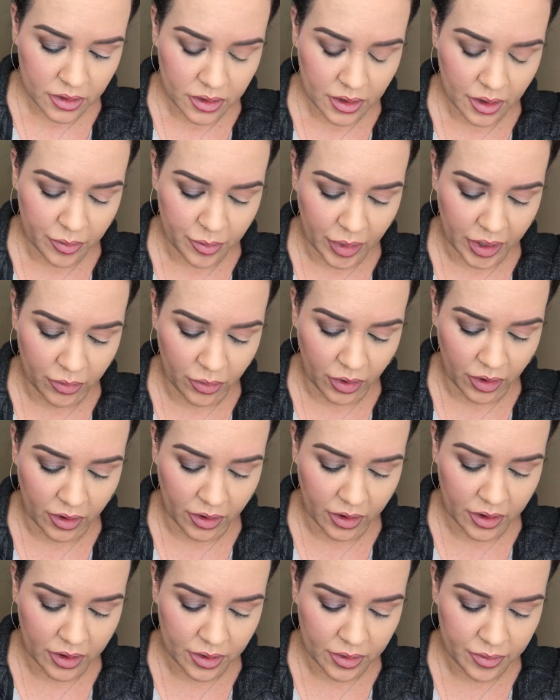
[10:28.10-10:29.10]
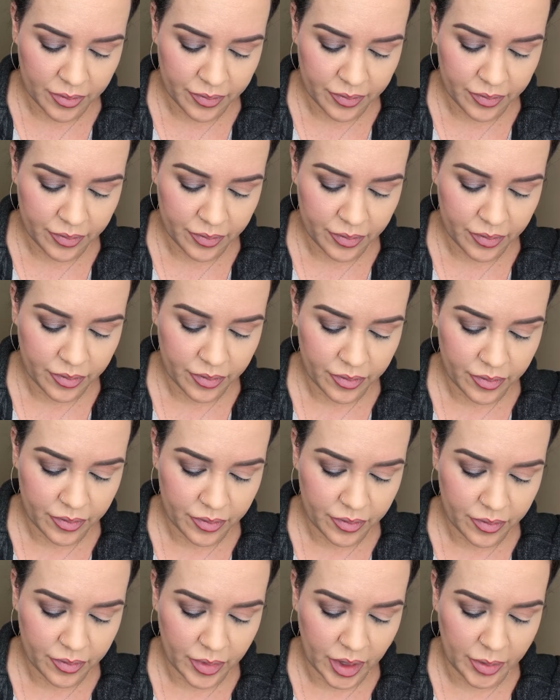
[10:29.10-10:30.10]
that might work.
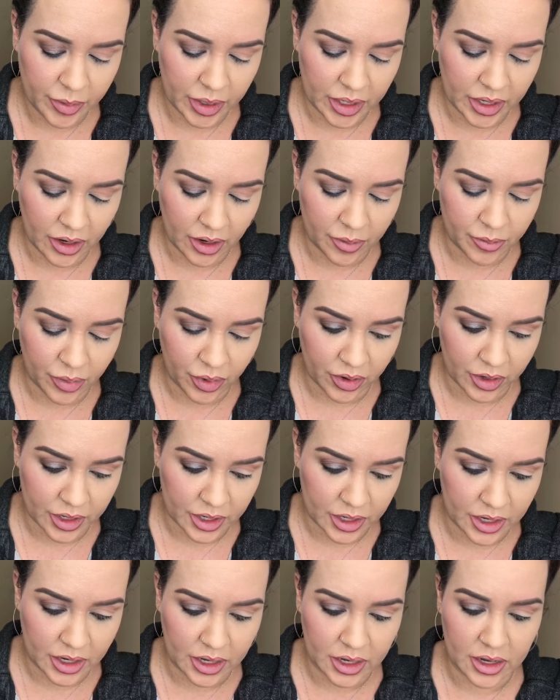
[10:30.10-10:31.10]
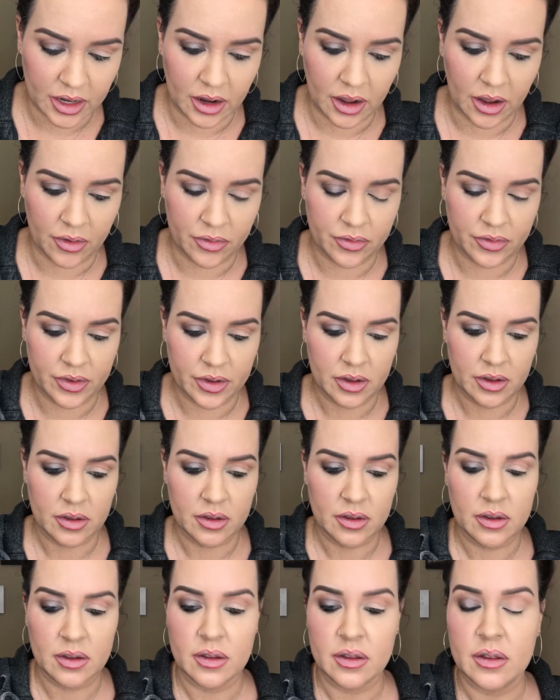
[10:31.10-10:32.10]
Maybe not burgundy enough,
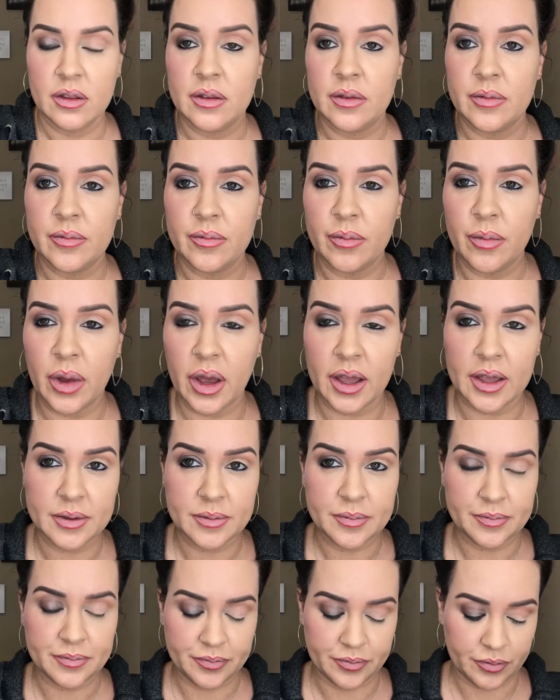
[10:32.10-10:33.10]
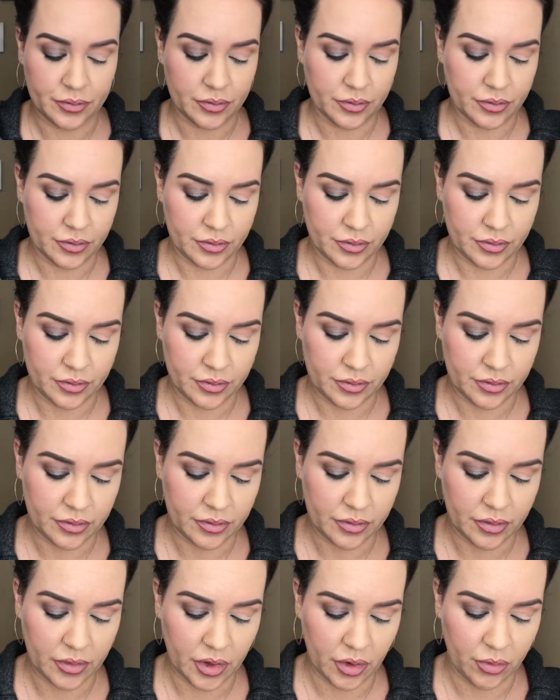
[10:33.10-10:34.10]
but
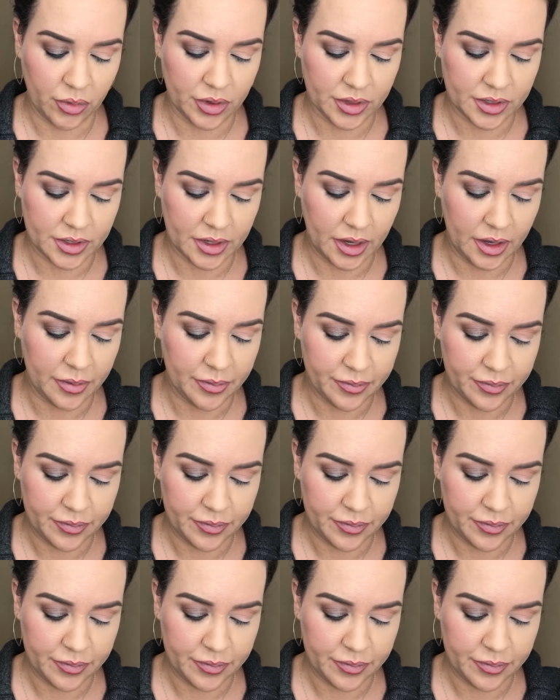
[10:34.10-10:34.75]
we'll see.